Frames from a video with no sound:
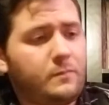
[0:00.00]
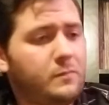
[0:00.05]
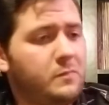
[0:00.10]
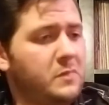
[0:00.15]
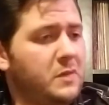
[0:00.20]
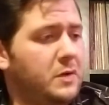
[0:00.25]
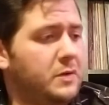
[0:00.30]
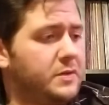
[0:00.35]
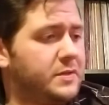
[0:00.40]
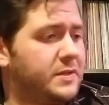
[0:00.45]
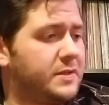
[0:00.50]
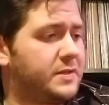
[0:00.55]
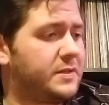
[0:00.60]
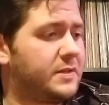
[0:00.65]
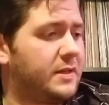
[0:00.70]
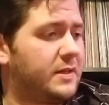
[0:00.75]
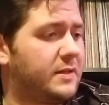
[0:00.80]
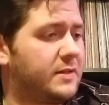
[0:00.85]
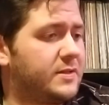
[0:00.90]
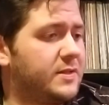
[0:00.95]
There's this
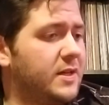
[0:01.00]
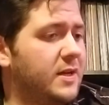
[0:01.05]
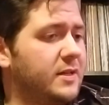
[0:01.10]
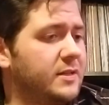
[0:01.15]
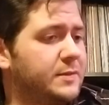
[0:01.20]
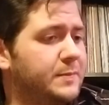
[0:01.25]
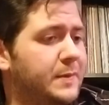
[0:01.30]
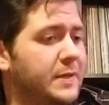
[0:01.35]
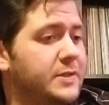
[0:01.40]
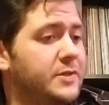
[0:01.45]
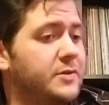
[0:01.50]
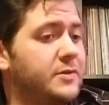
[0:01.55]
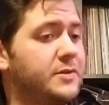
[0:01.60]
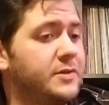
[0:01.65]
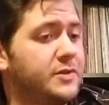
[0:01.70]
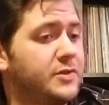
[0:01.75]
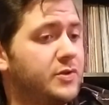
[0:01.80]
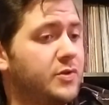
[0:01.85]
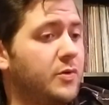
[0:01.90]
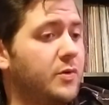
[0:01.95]
Songs, Pictures, and
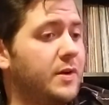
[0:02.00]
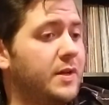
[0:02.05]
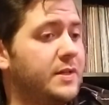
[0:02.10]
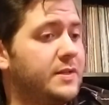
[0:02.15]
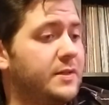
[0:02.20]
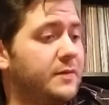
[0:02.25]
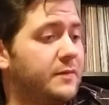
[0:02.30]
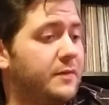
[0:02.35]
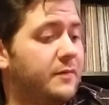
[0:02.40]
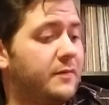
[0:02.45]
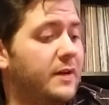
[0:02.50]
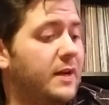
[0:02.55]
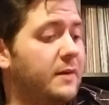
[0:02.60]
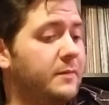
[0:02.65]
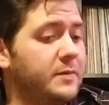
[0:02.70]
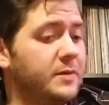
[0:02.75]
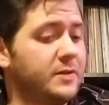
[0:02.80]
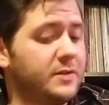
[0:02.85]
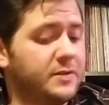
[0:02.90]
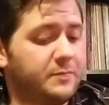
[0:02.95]
Stories of the
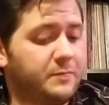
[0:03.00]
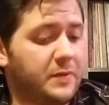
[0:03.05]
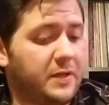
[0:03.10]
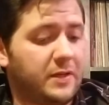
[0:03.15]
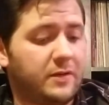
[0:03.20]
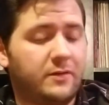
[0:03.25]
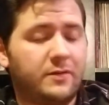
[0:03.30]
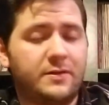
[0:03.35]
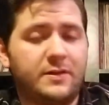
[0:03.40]
Fabulous Beatles